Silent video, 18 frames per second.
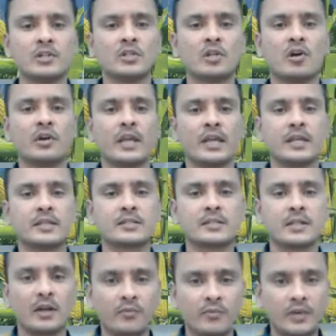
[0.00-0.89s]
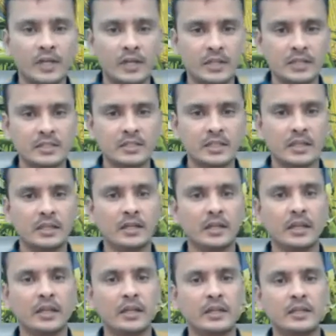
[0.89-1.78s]
or extra wheat is
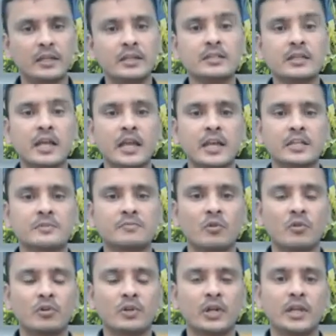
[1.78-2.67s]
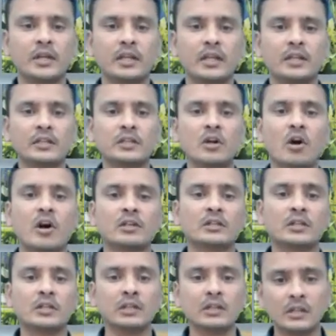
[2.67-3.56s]
there, it is exported in the
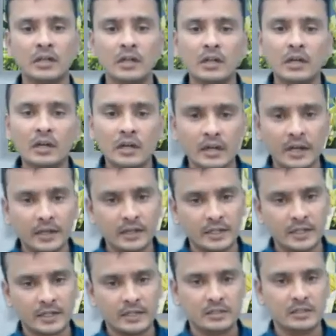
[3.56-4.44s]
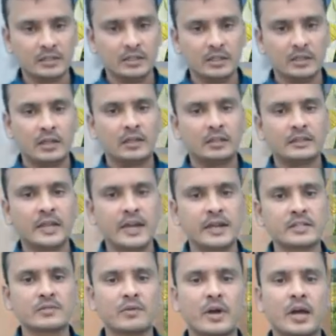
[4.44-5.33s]
other countries.
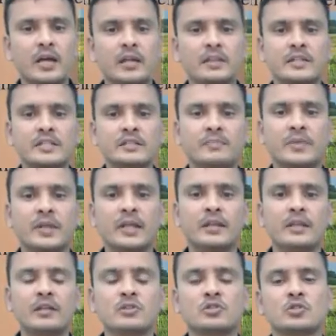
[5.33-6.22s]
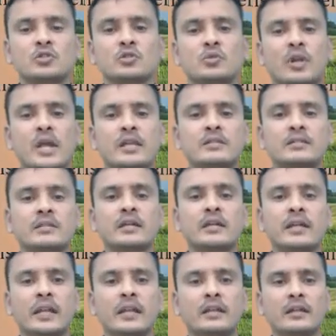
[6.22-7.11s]
That's why this prairie is known as the
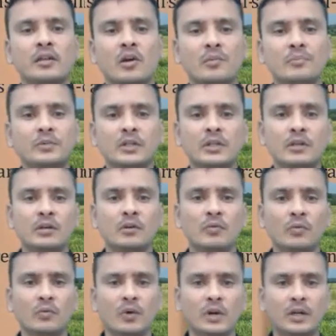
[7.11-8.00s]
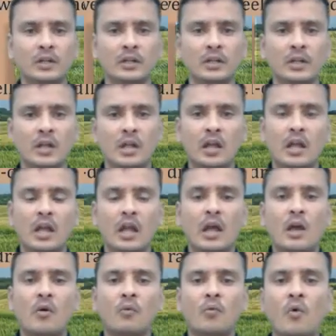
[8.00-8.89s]
granary of the world.
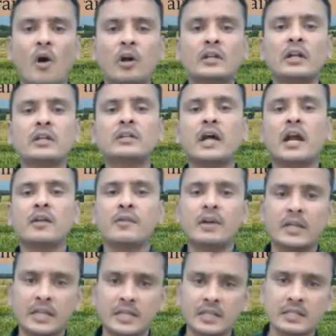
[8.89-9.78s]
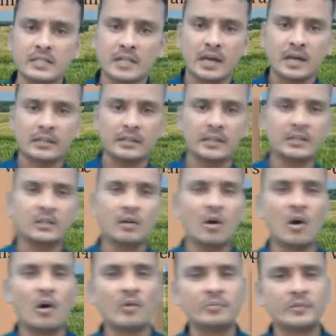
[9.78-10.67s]
What are the advantages are there
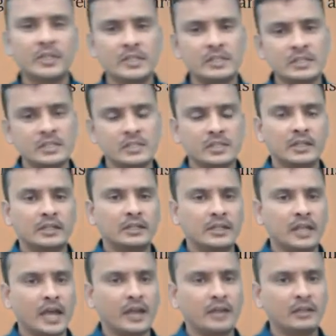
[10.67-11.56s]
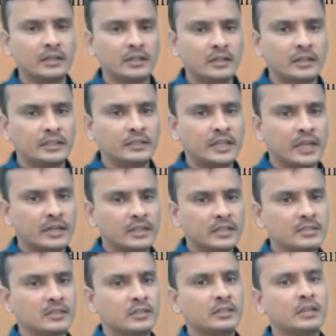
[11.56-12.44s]
of this land?
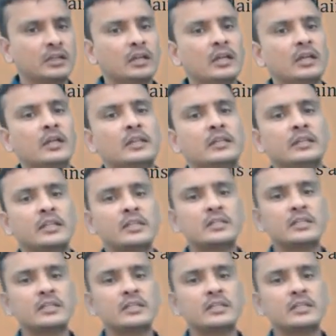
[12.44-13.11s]
That is this